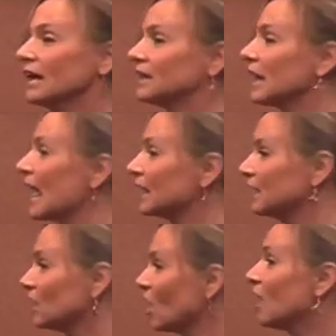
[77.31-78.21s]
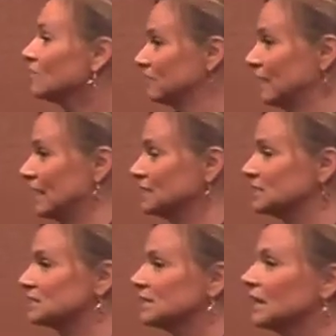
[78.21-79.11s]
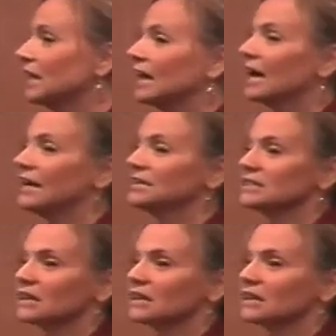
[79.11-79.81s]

and lacking confidence, and